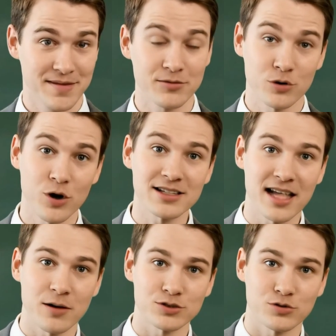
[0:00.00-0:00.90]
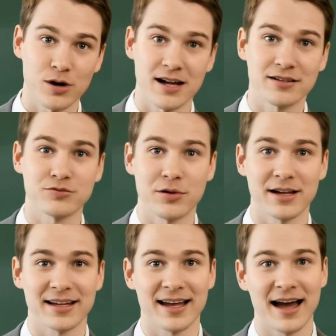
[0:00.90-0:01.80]
If you cross out 3 and
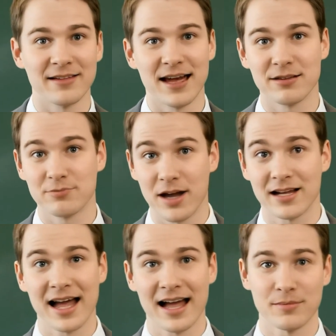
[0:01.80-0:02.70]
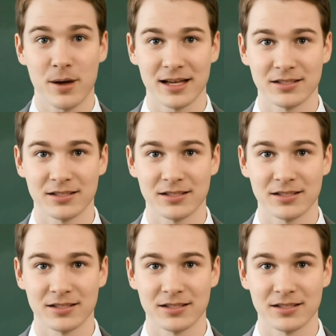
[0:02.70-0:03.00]
3 and then divide 8 by